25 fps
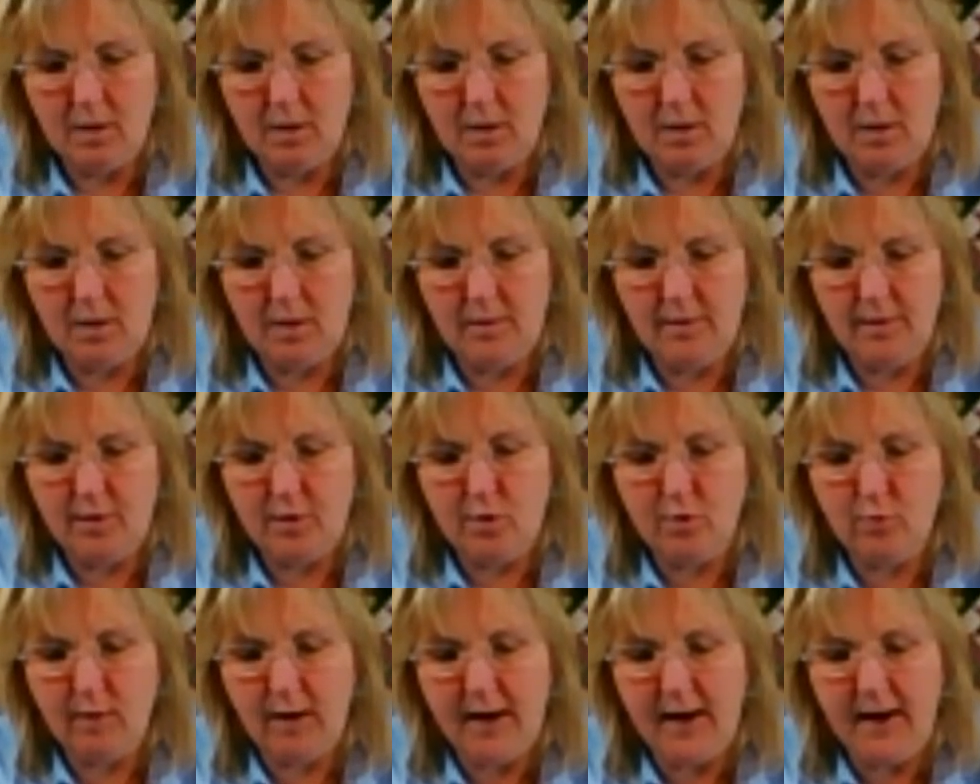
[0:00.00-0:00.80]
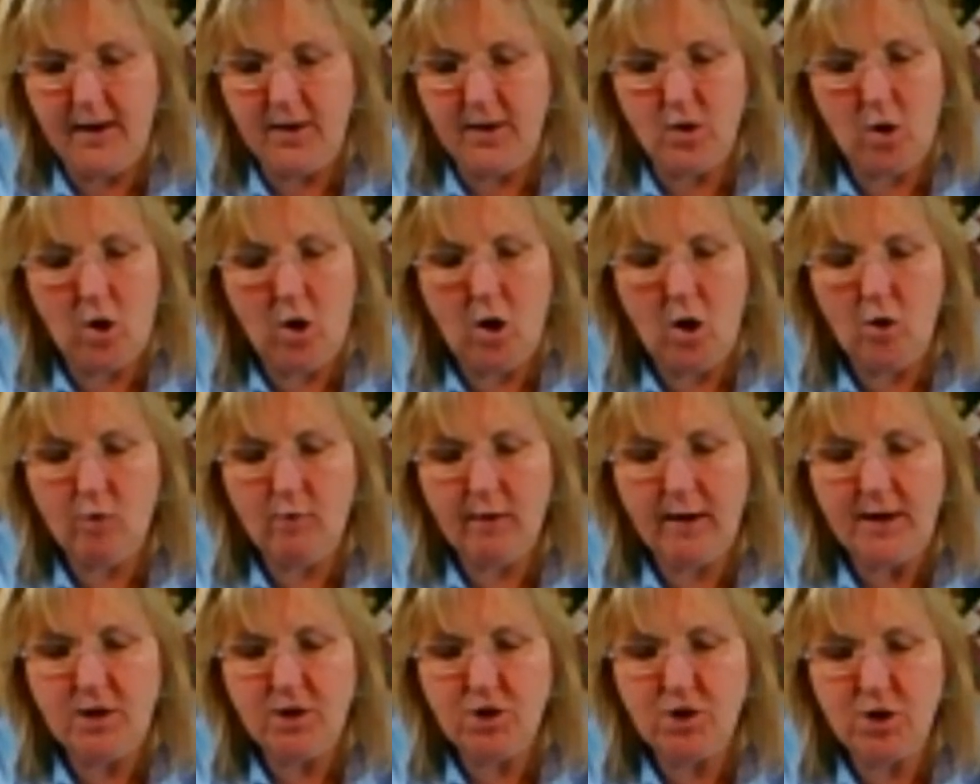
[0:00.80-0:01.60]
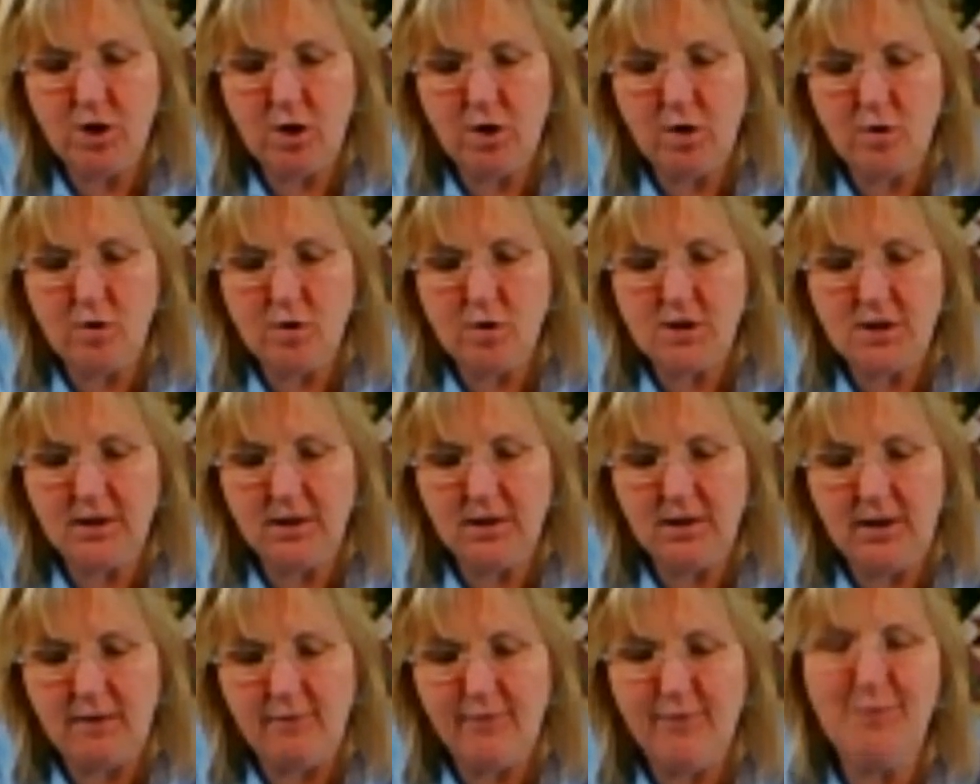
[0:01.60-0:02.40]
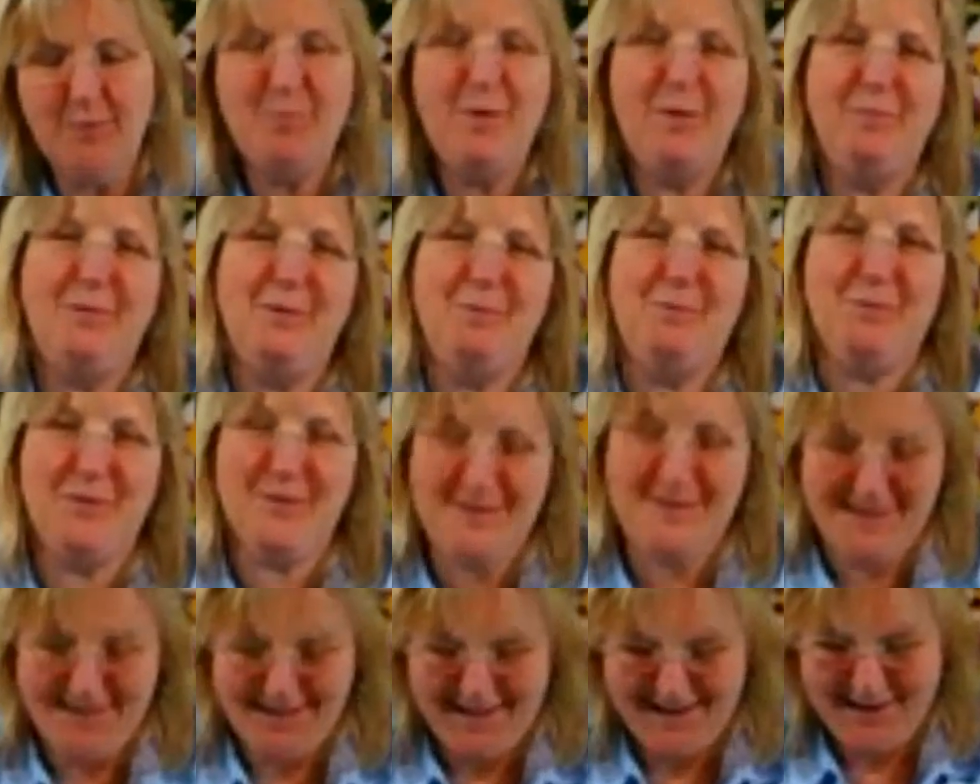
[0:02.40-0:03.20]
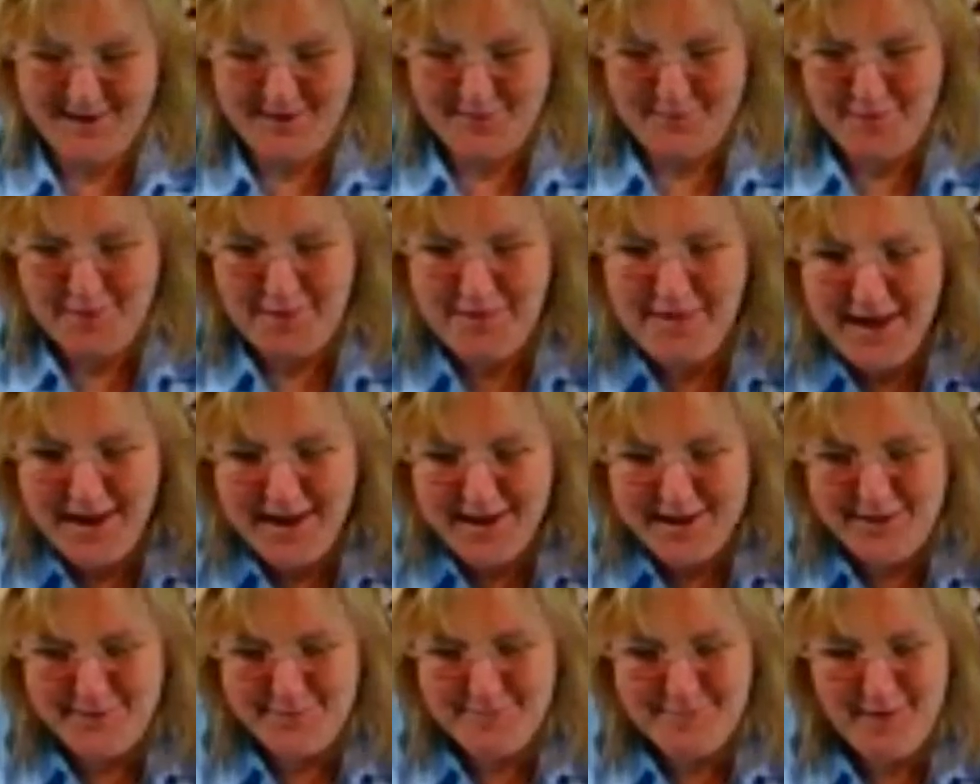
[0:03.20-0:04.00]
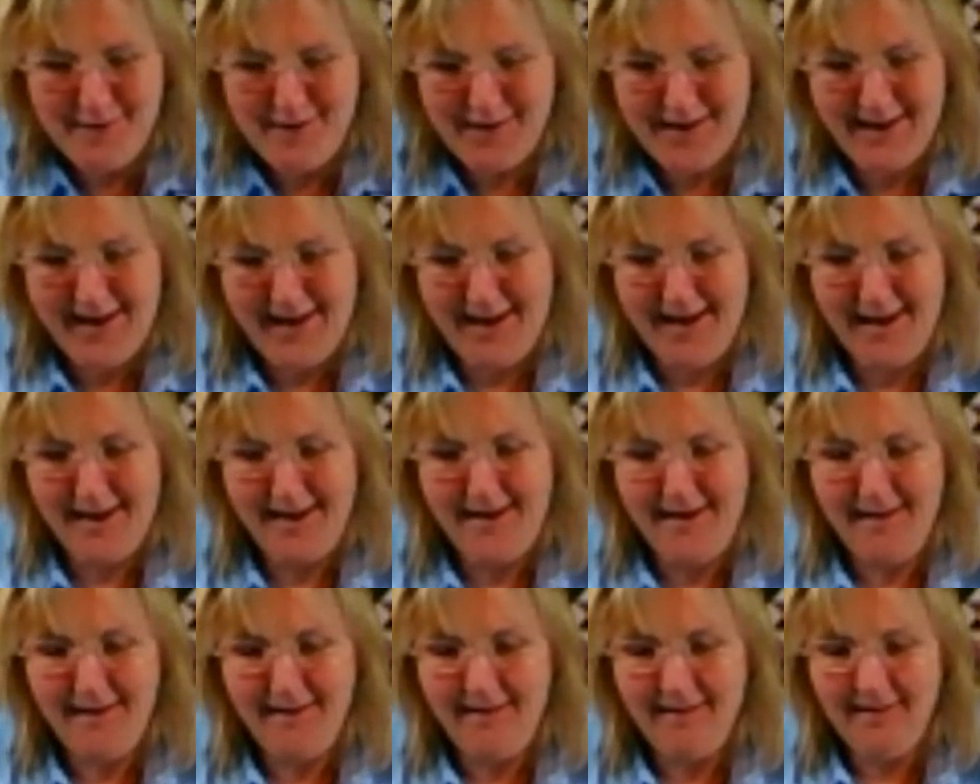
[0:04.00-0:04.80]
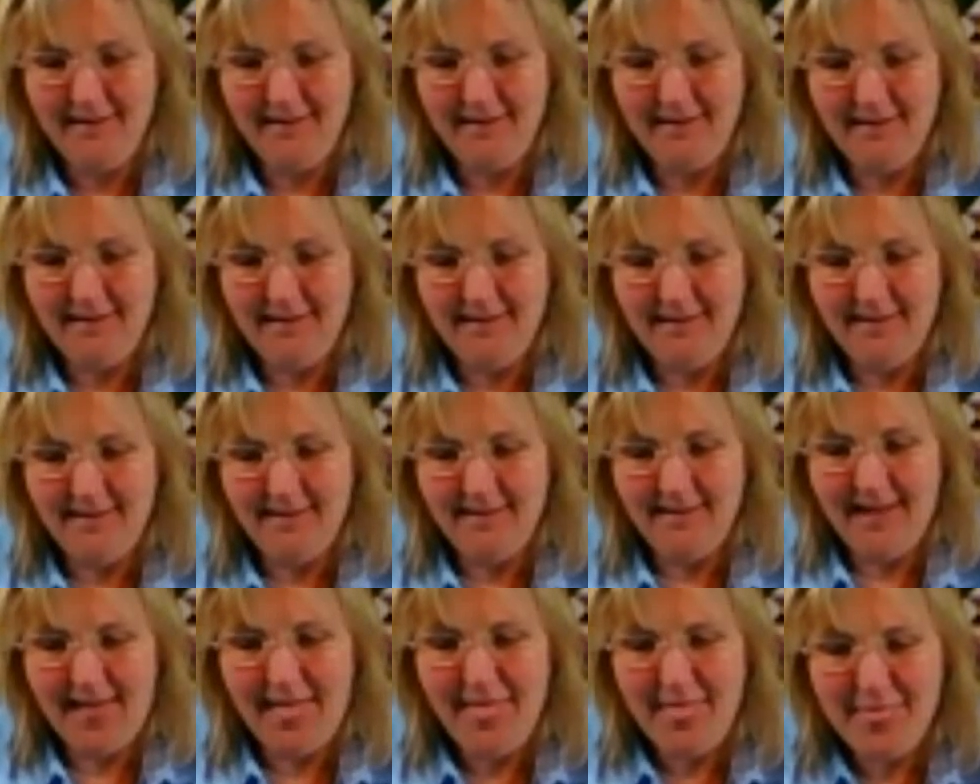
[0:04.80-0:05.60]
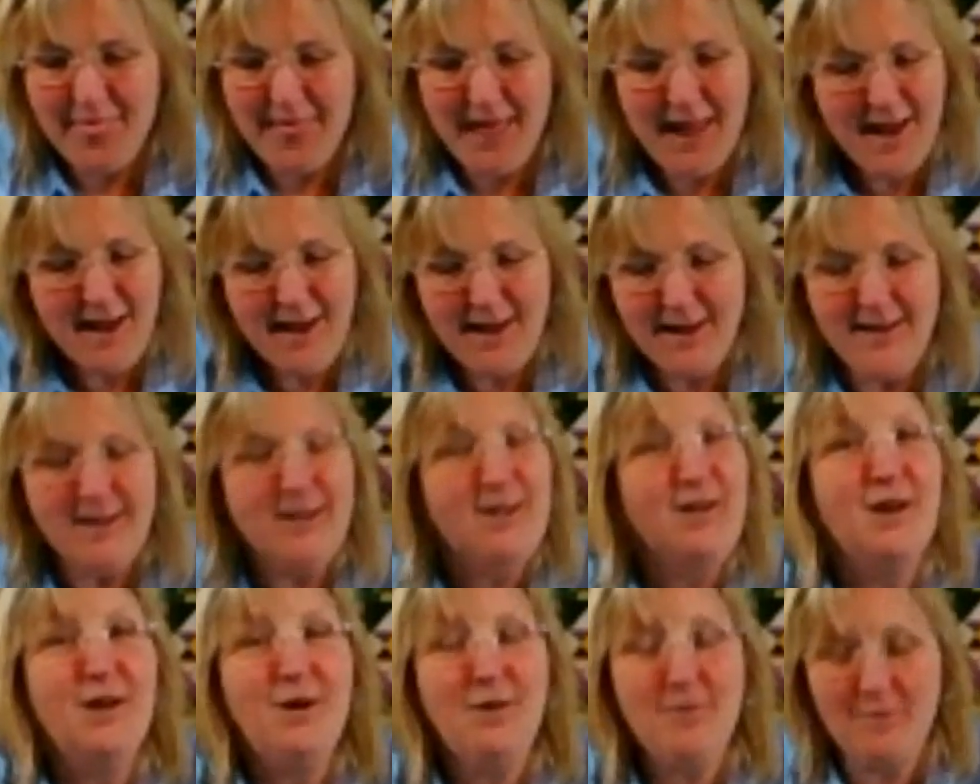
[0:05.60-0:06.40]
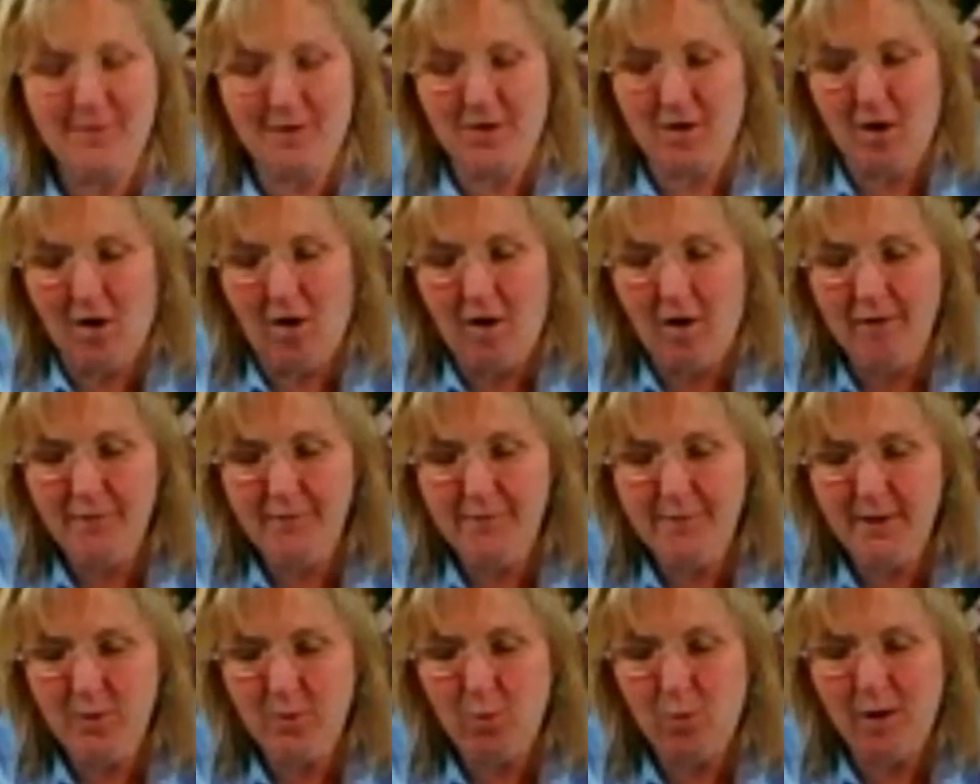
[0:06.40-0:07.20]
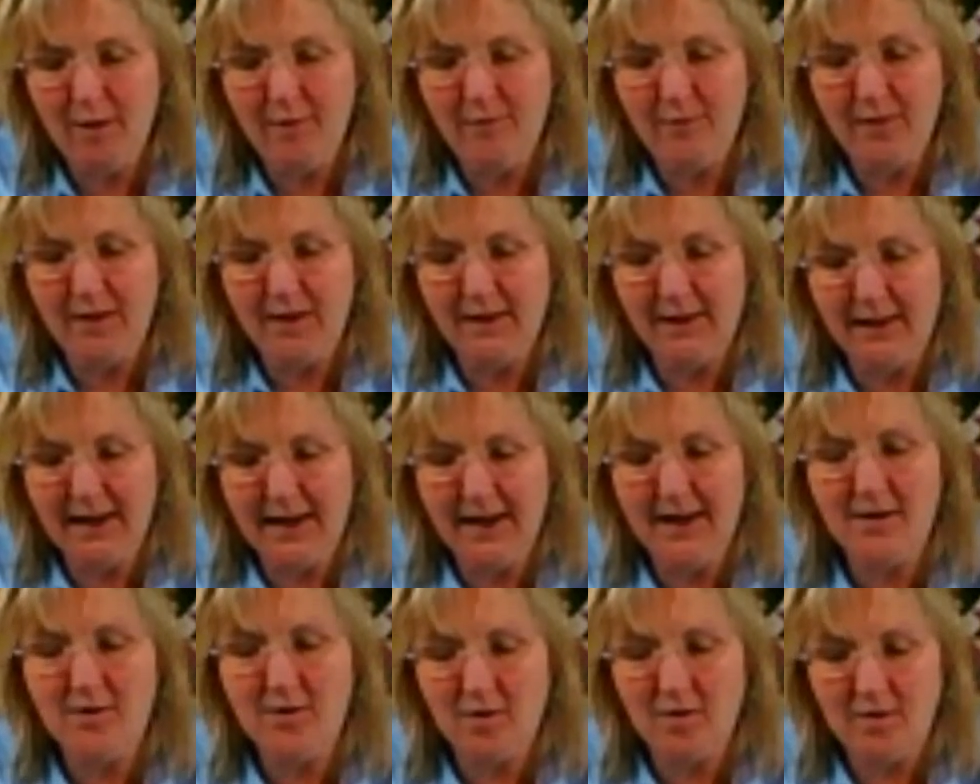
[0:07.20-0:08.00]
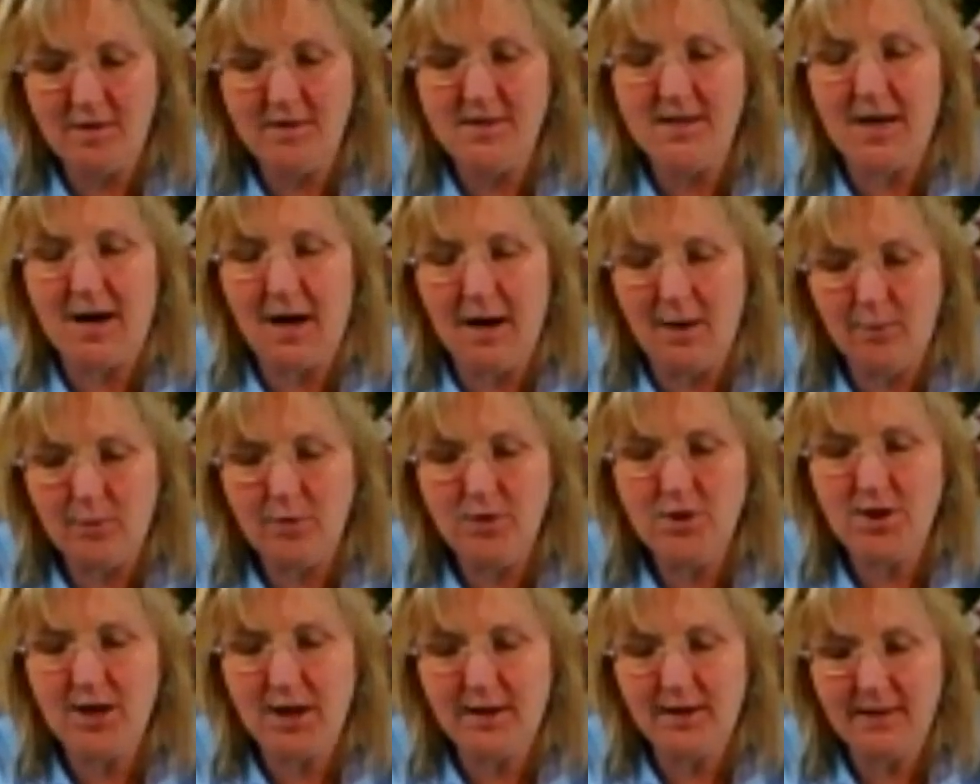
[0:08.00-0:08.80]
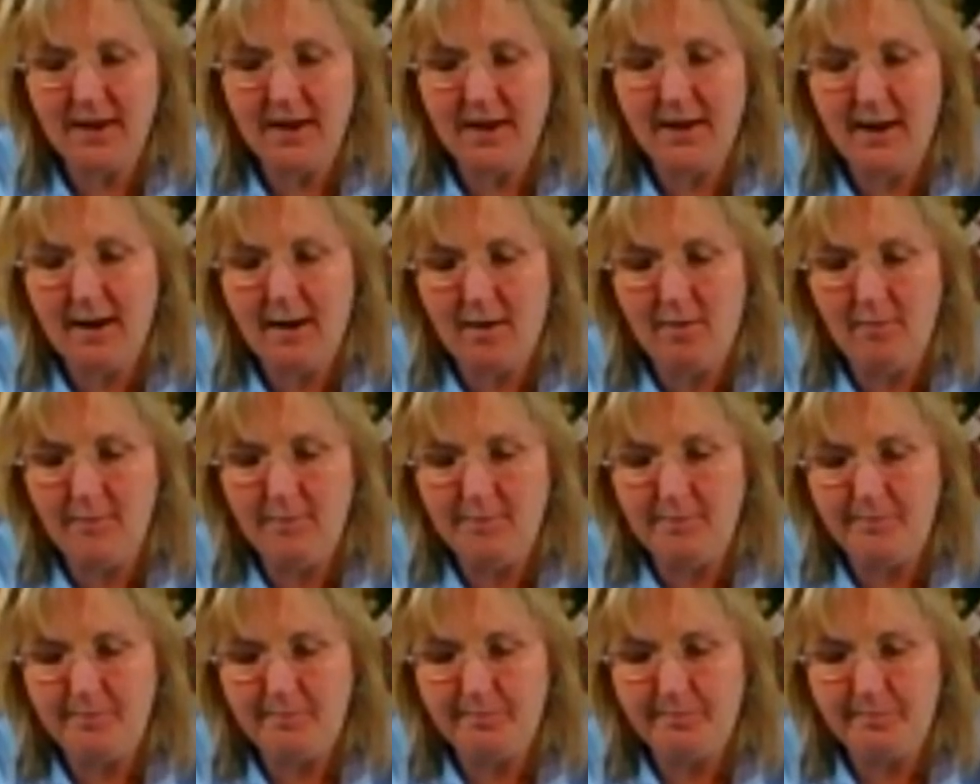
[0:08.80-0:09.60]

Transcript: The Grand, all great shows. Love your bubbly personality. Oh, thank you, Marquet. And thank you know, Call the Midwife and Land Girls. I will check that out.